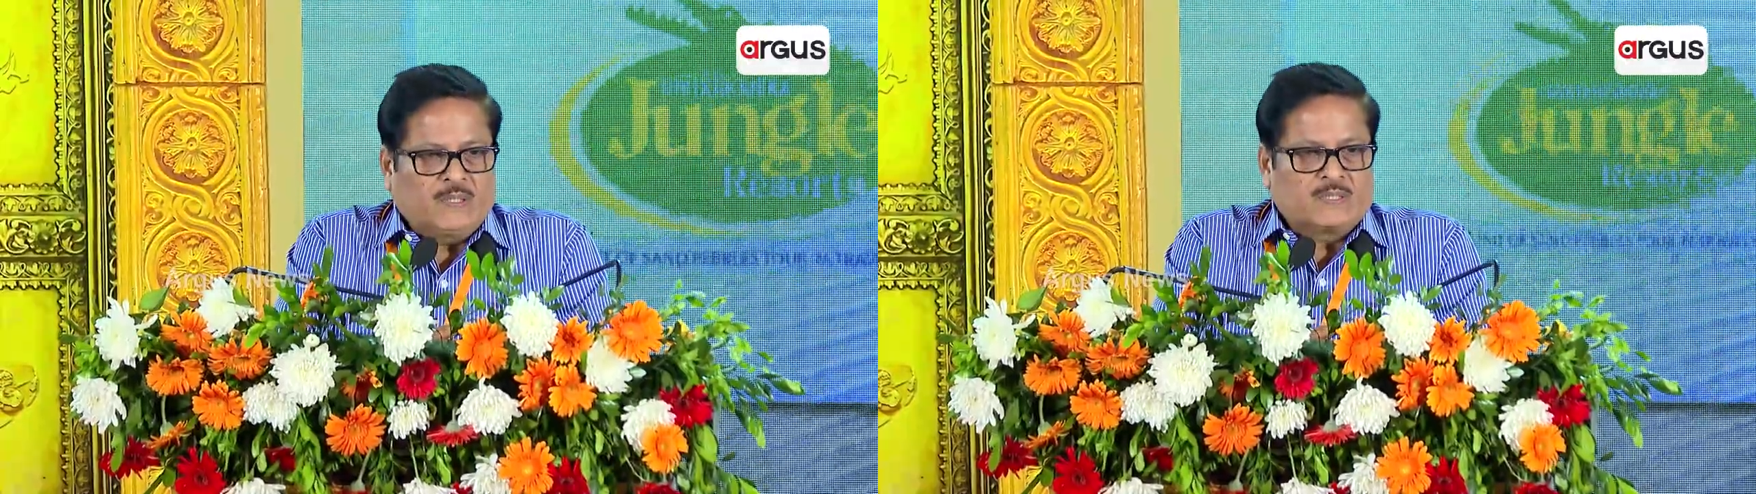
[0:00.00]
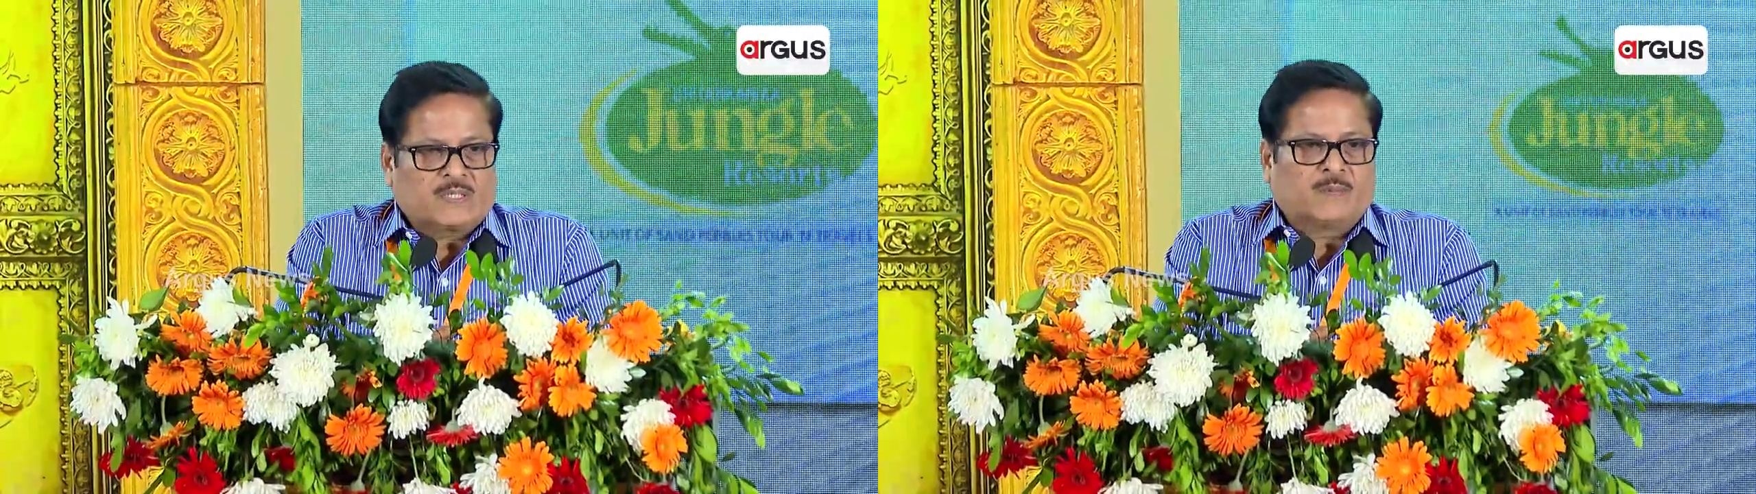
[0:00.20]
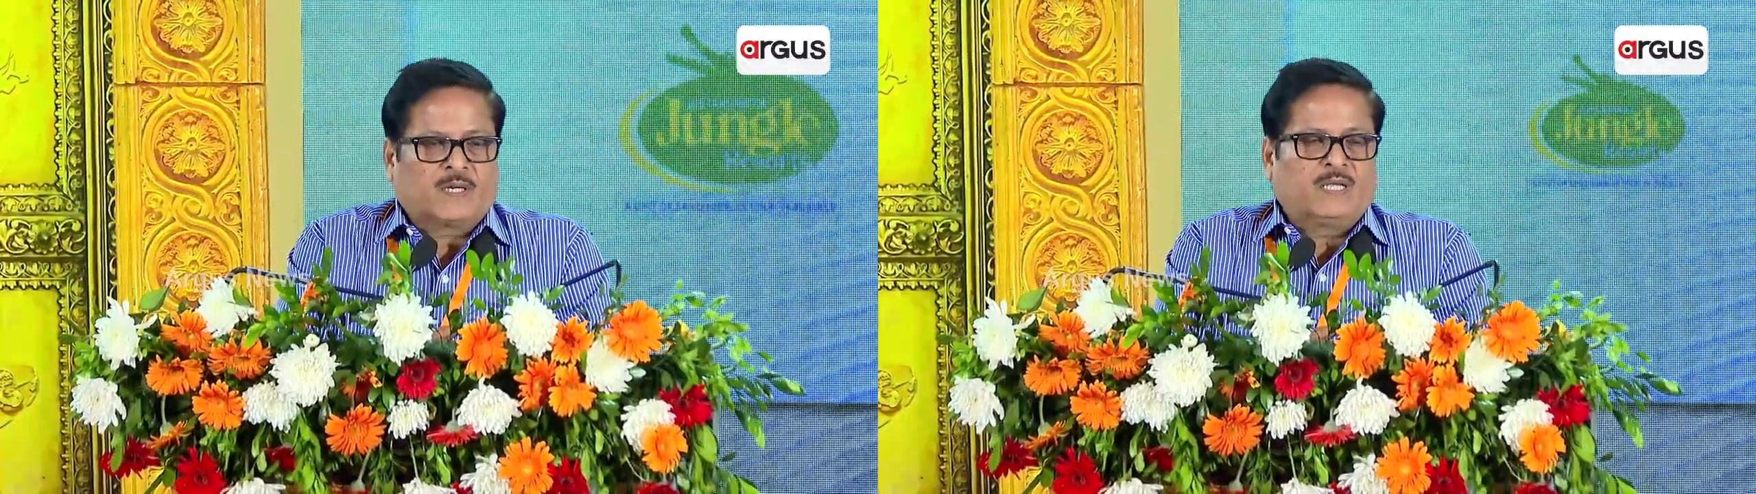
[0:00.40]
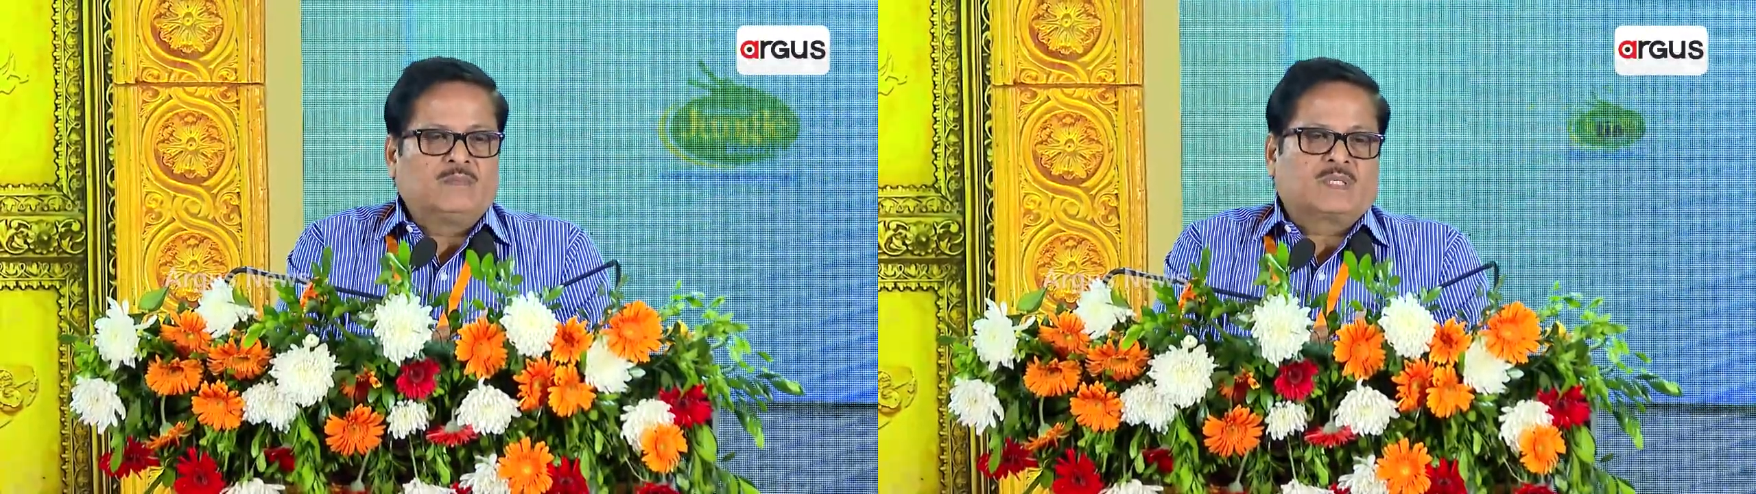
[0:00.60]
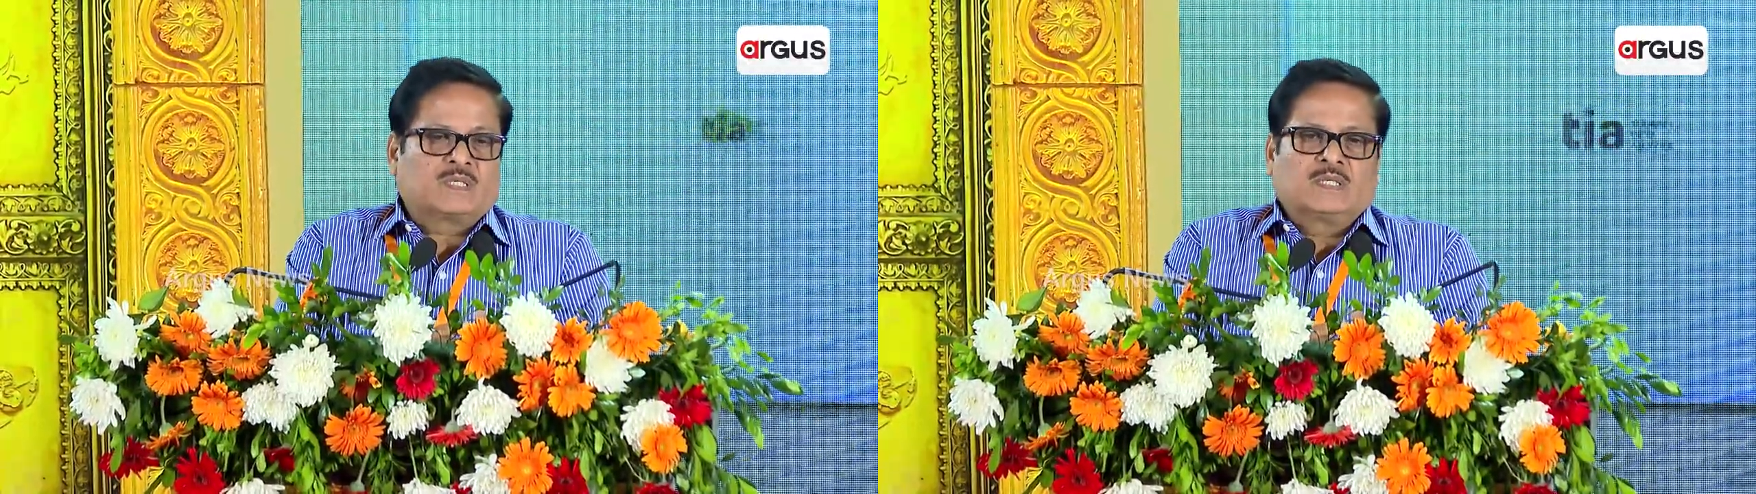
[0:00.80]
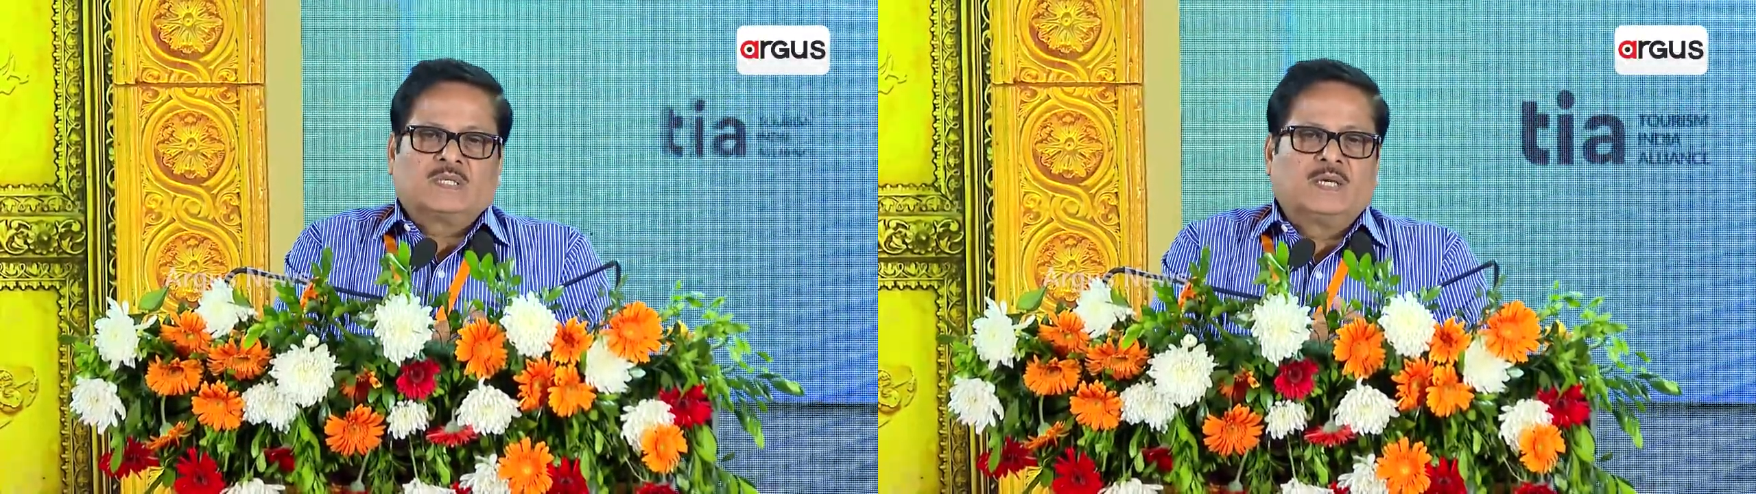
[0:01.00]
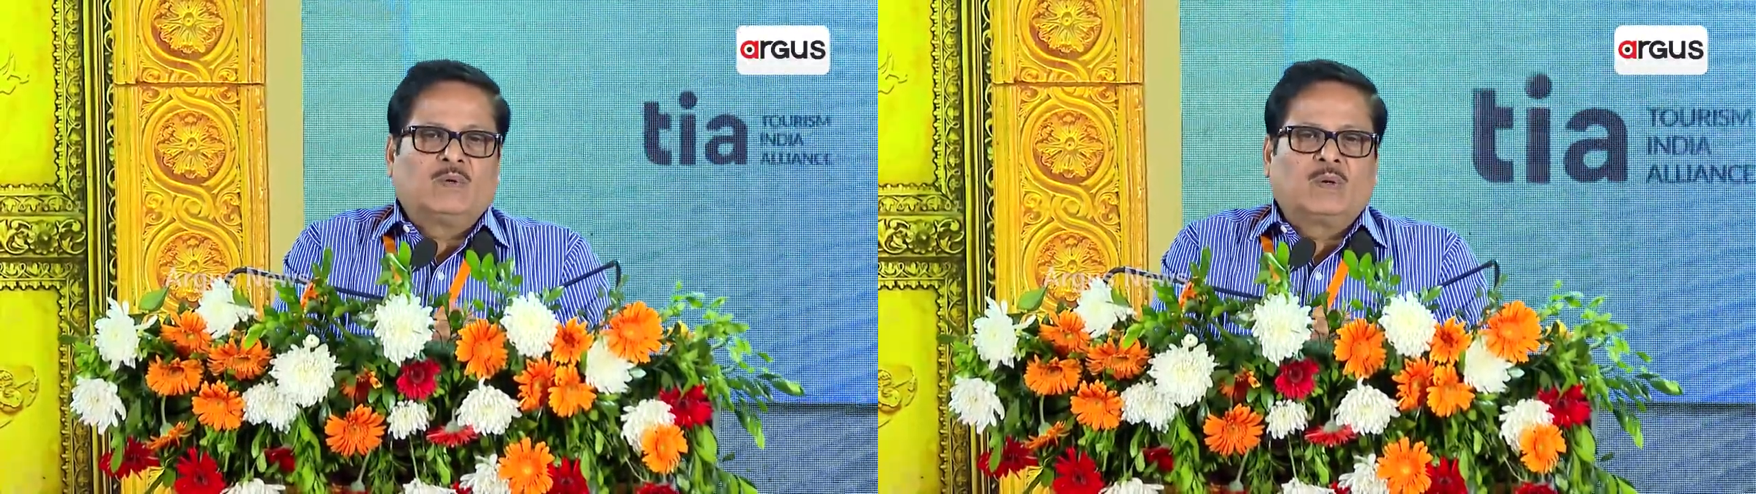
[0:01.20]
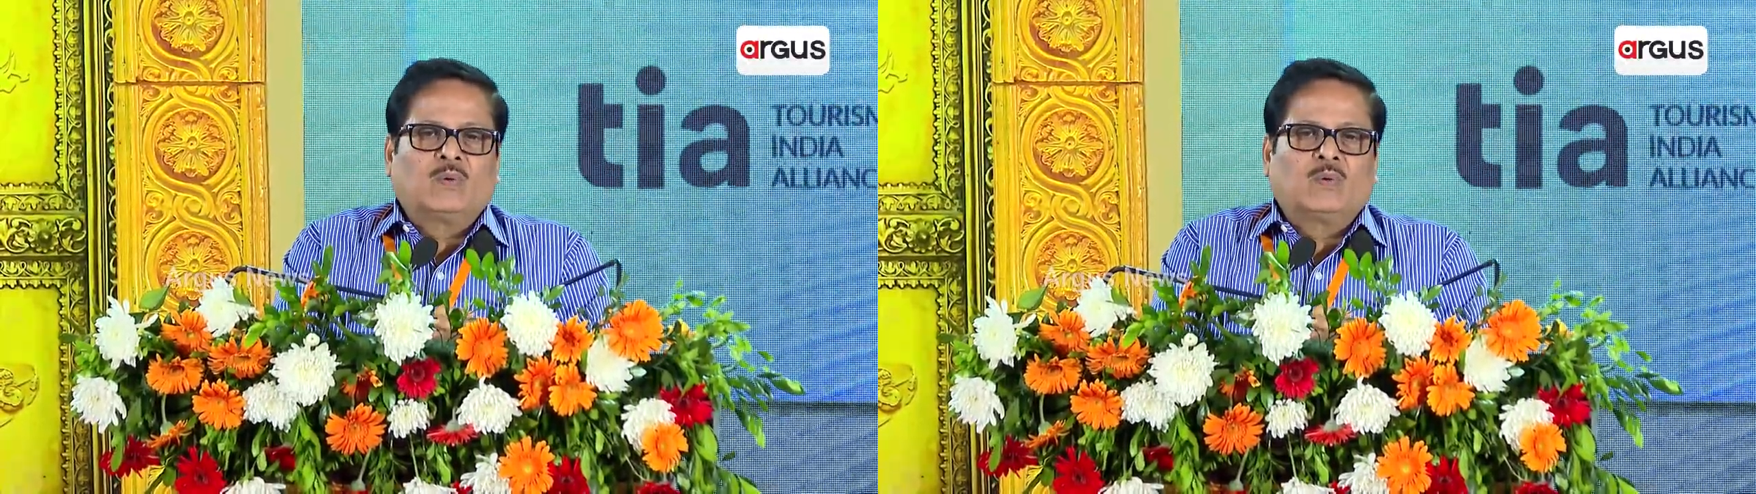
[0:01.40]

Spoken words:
sometimes he will